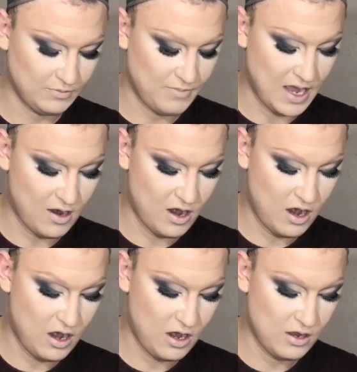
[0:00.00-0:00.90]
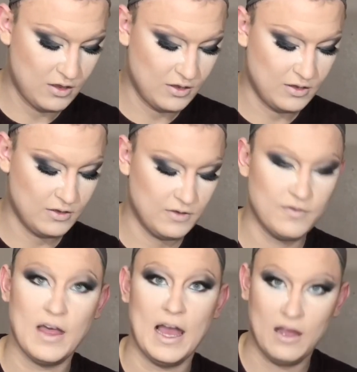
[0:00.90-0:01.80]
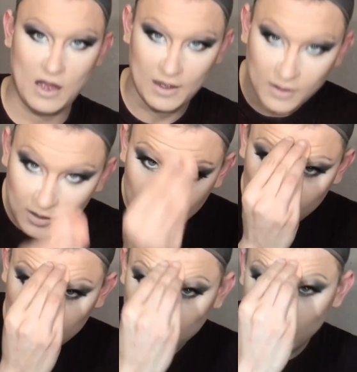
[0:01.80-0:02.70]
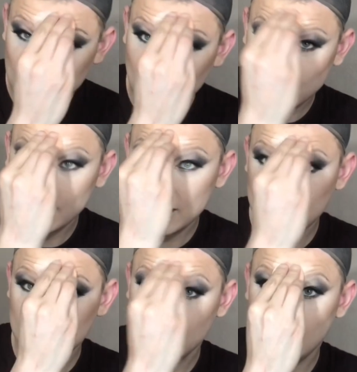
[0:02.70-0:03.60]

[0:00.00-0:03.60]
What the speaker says: powder, that Coty Airspun,